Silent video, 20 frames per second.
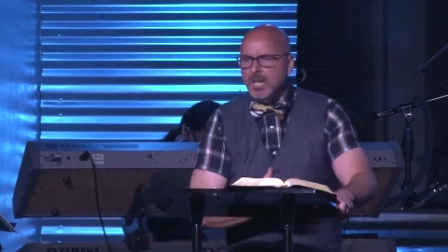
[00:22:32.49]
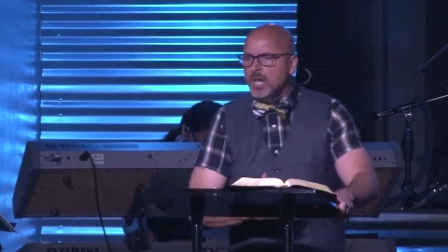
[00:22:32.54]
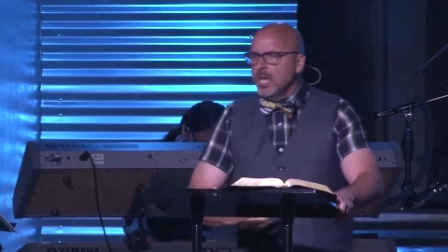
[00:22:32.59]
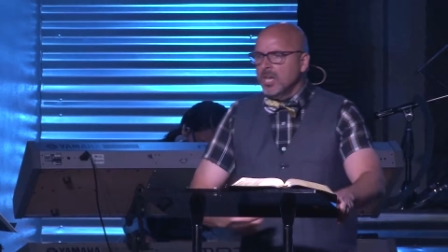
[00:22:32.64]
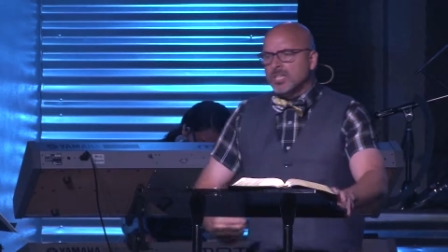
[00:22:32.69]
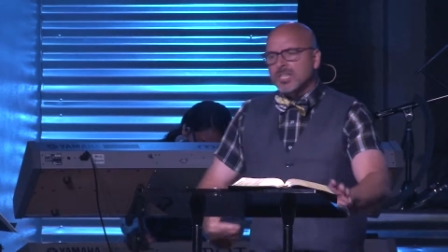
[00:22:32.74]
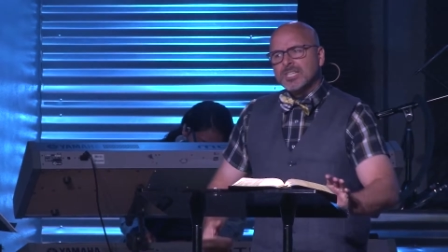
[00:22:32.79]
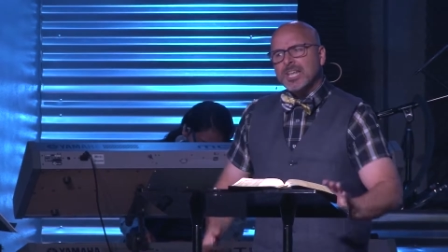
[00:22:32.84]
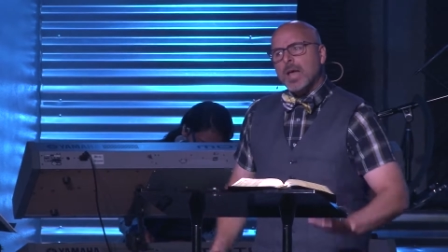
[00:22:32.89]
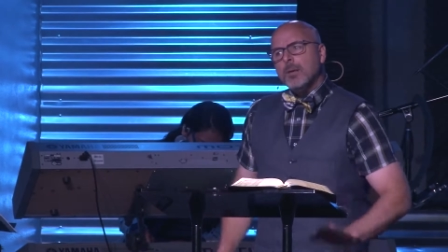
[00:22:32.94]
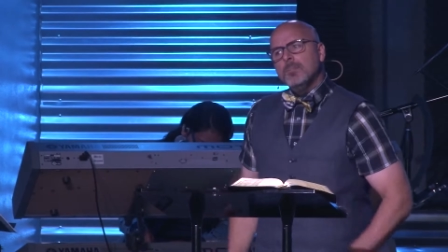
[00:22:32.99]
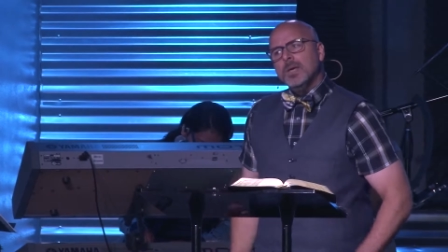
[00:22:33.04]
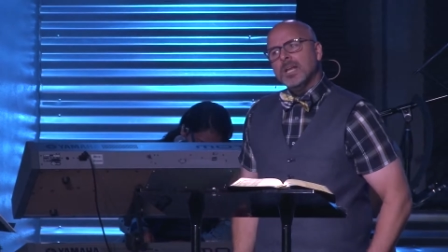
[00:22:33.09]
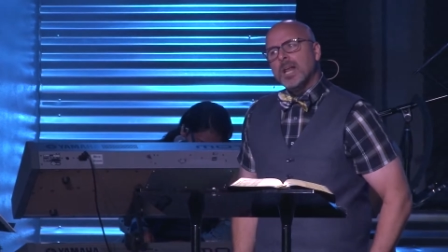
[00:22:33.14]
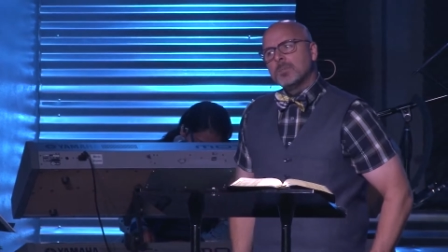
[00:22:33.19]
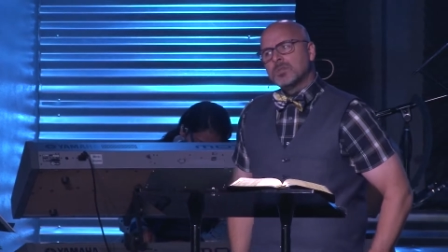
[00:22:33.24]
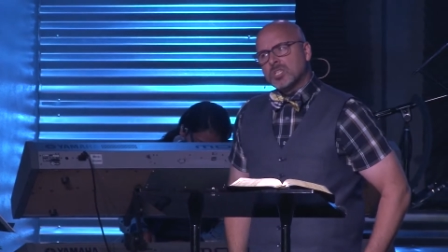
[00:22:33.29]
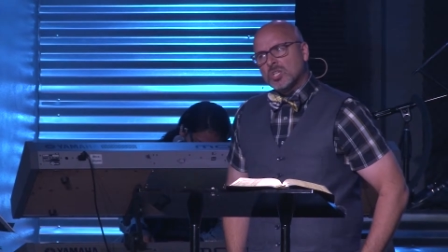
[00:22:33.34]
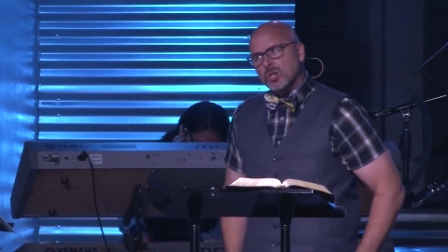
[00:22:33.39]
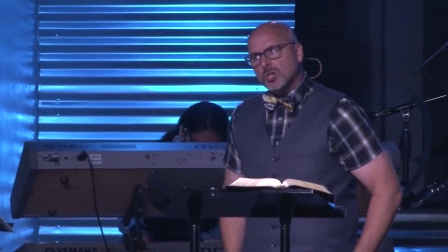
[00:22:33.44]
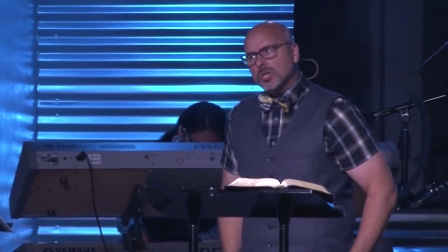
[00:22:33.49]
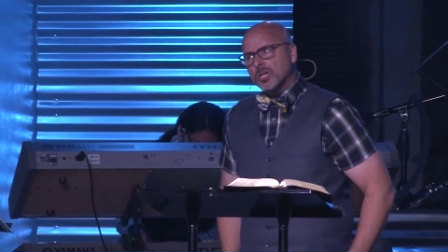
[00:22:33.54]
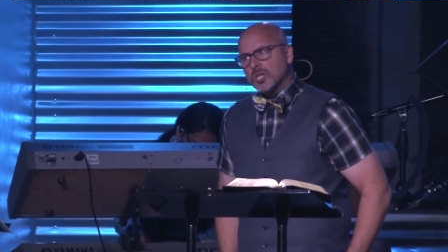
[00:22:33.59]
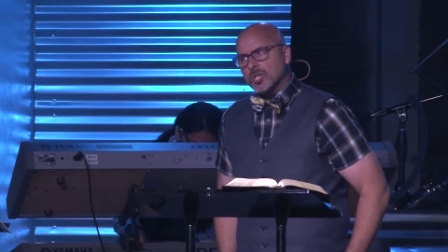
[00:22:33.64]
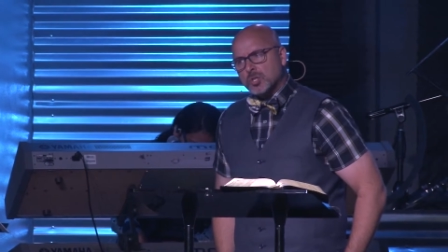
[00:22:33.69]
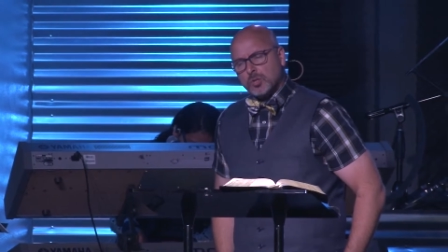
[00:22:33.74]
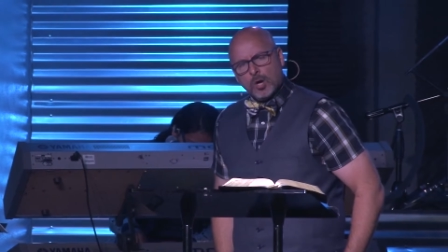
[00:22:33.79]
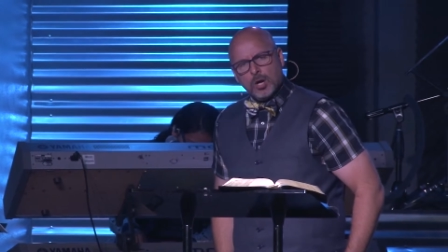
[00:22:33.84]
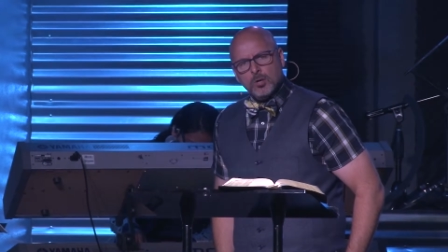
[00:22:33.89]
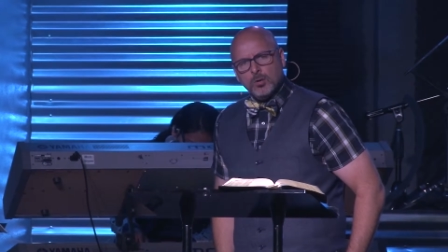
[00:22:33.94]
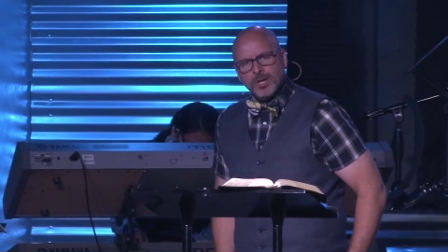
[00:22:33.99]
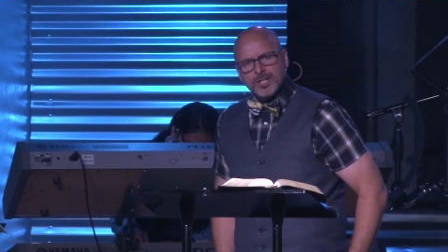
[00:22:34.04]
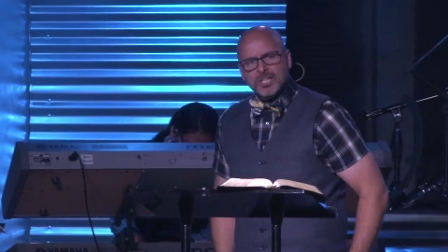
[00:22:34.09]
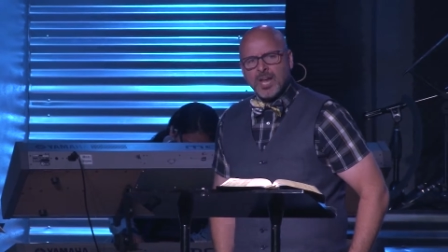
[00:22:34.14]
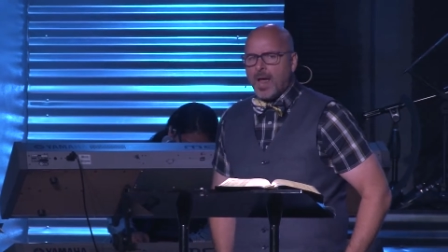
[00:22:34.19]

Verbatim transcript: Does that mean I'm still going to struggle at